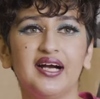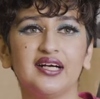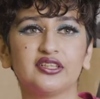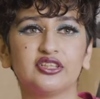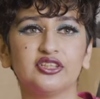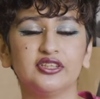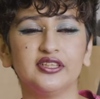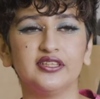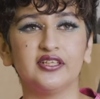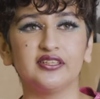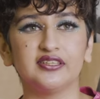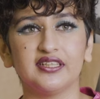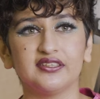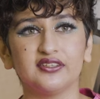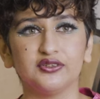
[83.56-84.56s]
actually got
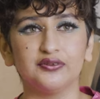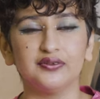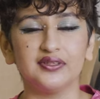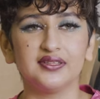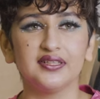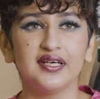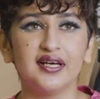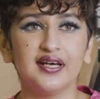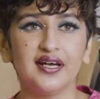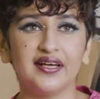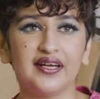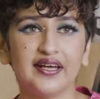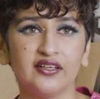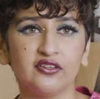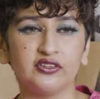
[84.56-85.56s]
diagnosed with
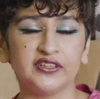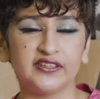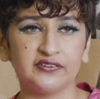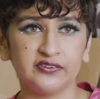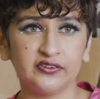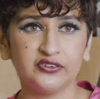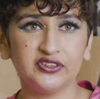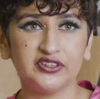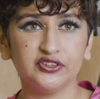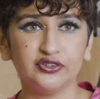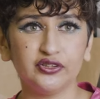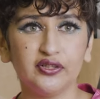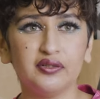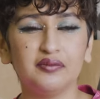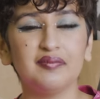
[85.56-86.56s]
Ehlers-Danlos
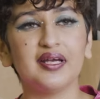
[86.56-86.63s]
syndrome.